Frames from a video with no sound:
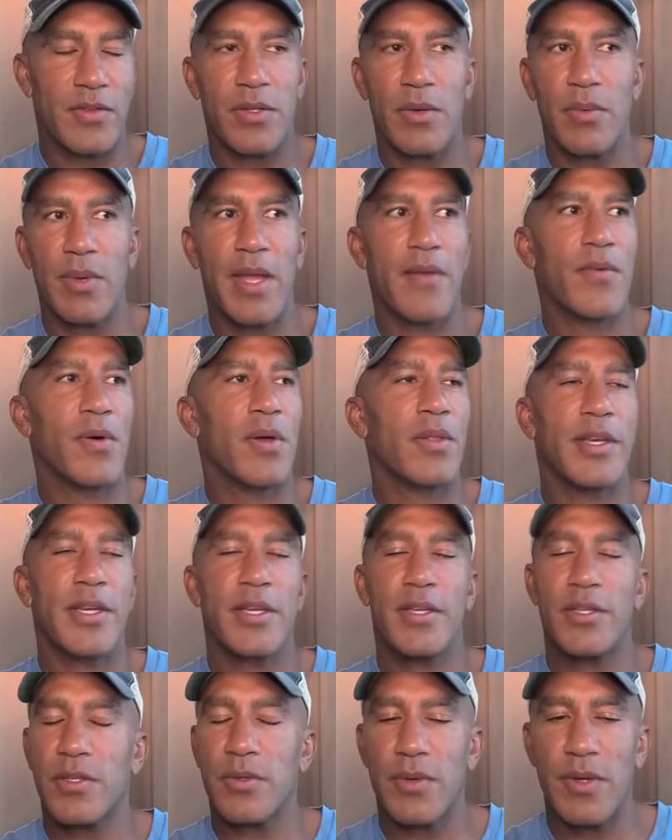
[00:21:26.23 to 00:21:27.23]
And so we have all the
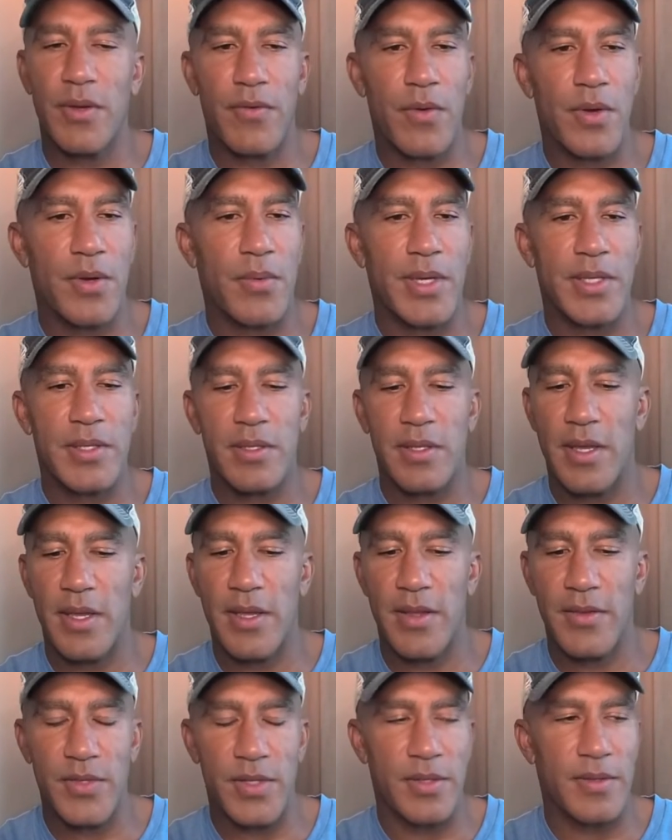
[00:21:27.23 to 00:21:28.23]
history of runaway
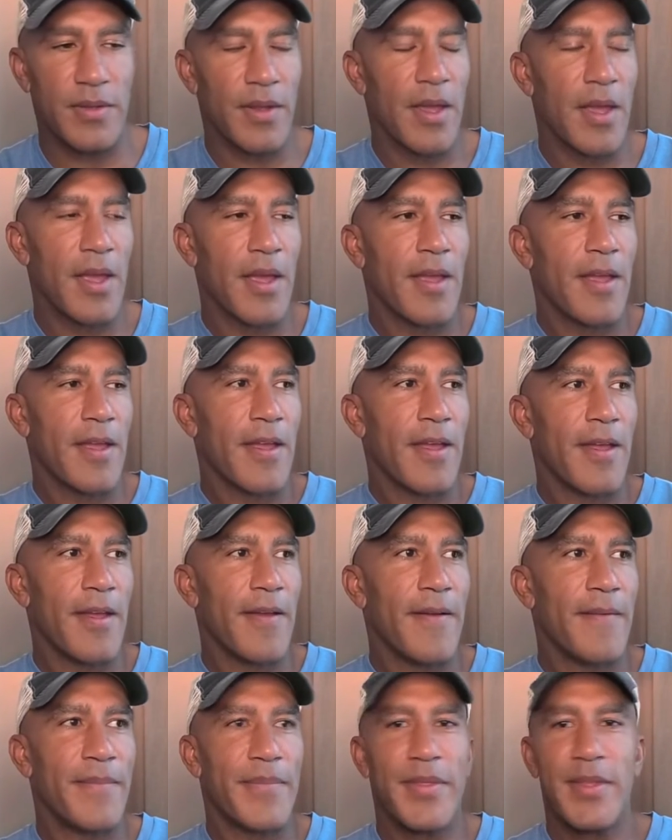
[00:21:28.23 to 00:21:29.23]
slaves and
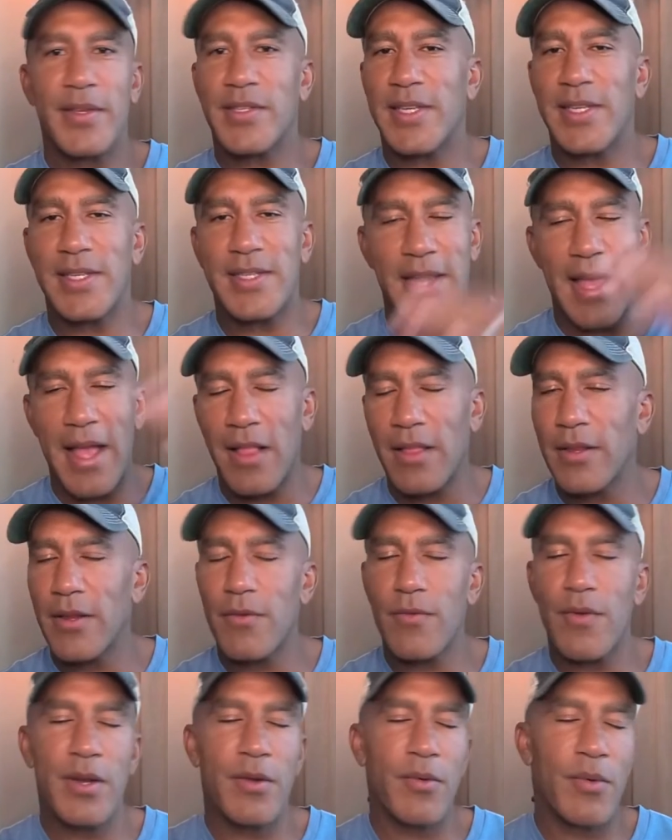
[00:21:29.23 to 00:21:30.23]
and the
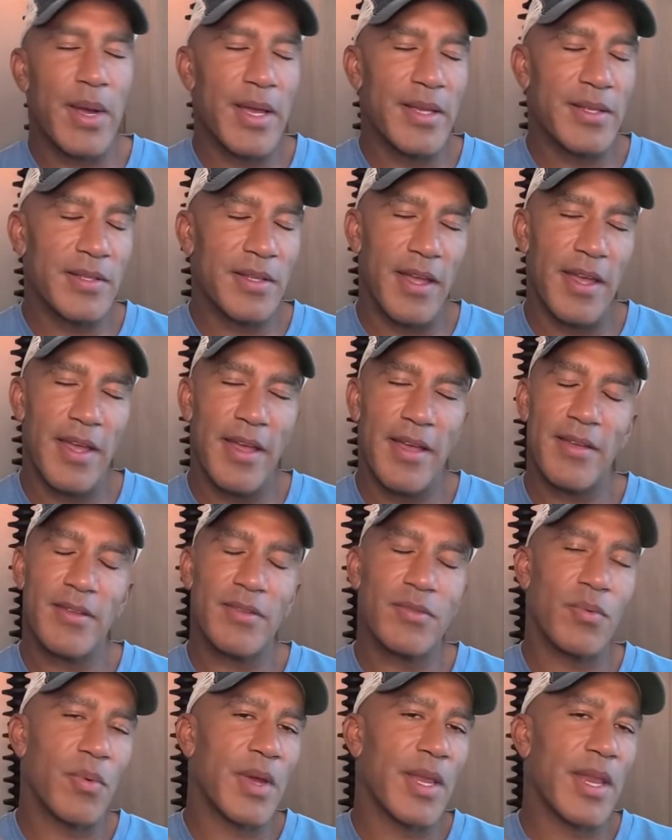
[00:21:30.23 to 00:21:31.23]
seasonality of runaway
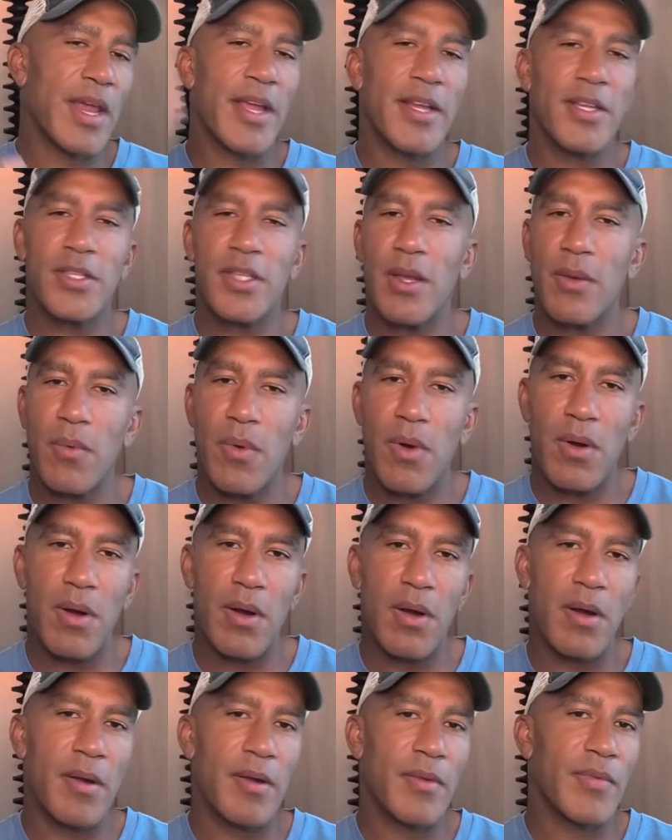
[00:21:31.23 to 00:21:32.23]
slaves, what age they
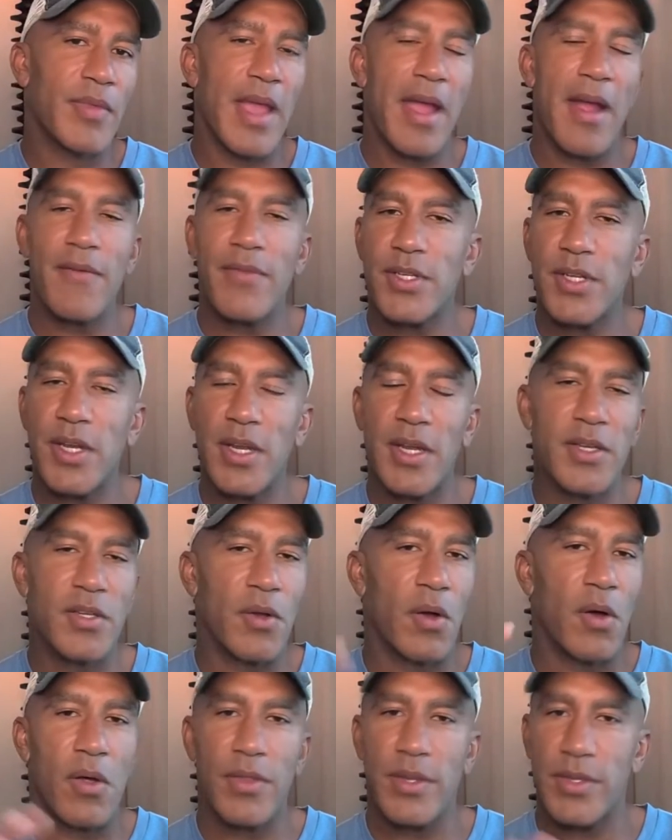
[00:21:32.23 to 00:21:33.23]
were, the average
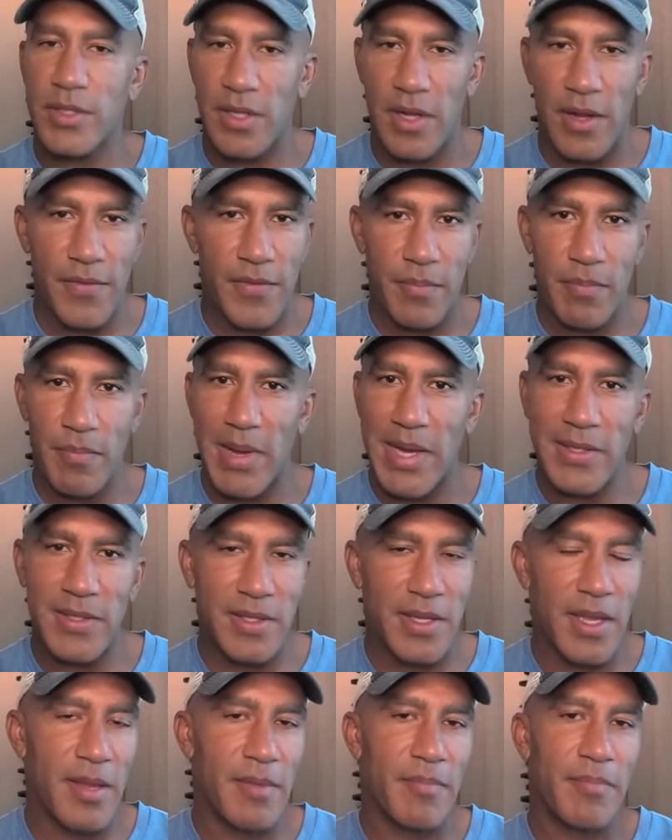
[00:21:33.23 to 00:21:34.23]
age, all this stuff by
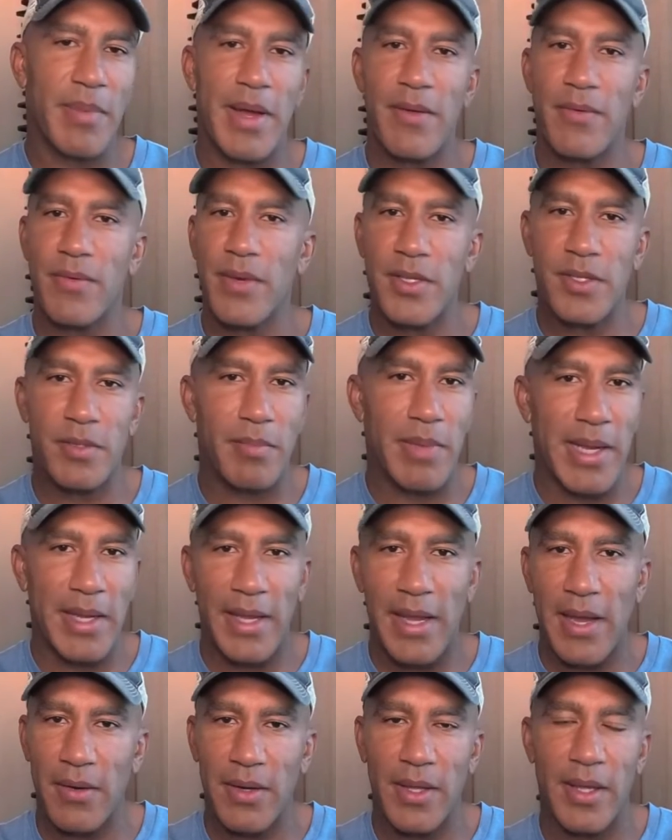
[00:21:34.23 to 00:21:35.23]
state, by region, by
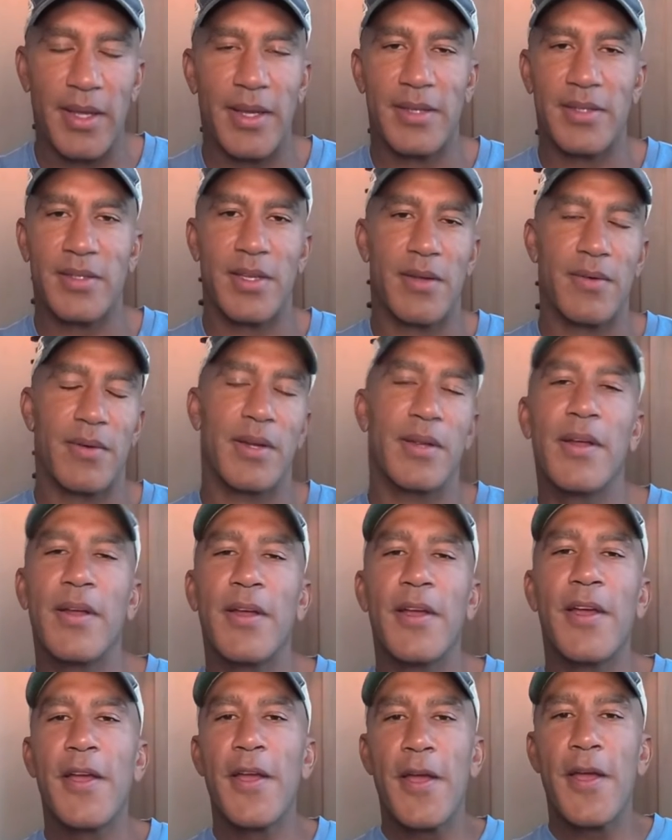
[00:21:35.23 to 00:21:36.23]
county, etc.
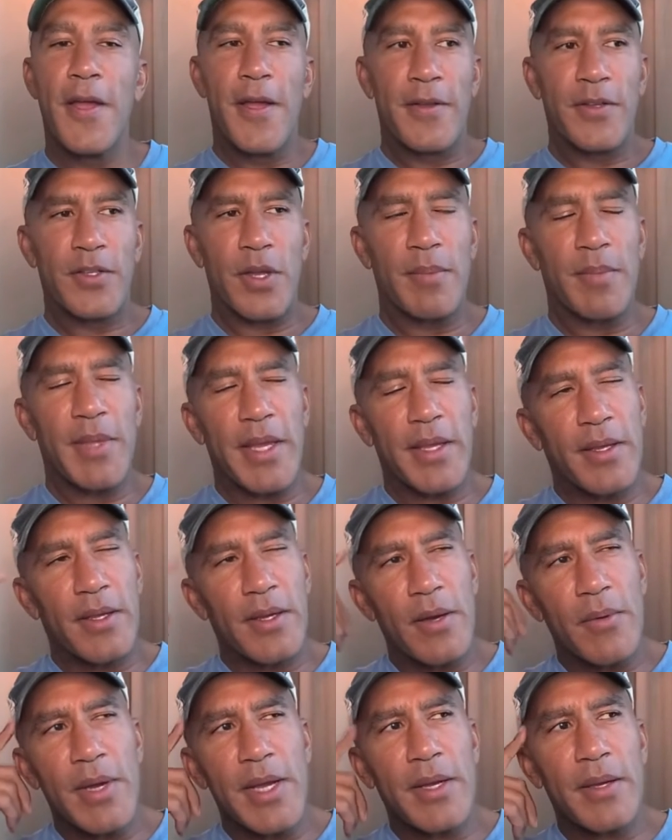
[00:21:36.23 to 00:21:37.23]
So I'm like,
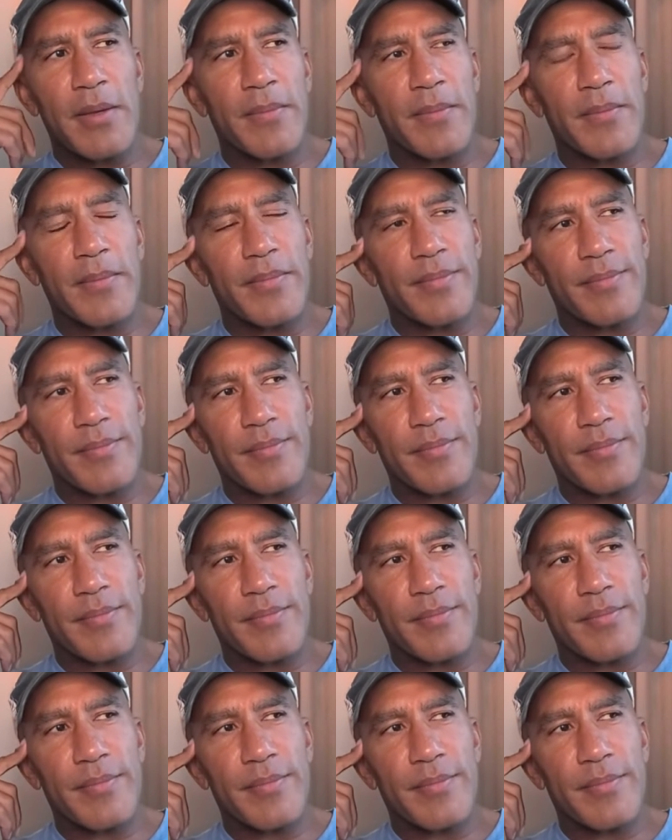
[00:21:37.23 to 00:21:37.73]
you know what?